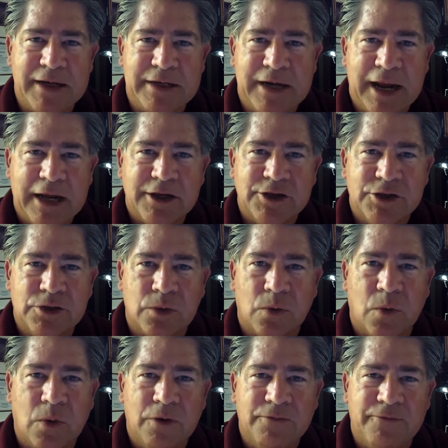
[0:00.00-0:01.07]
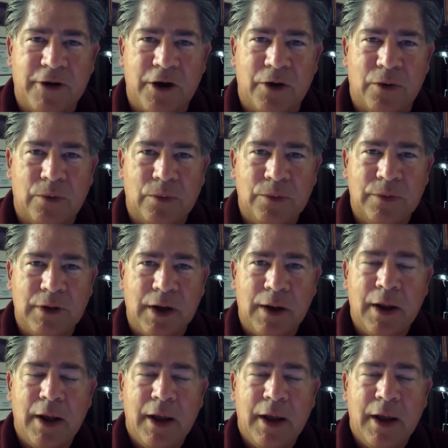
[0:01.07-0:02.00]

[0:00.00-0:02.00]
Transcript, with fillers: text or phone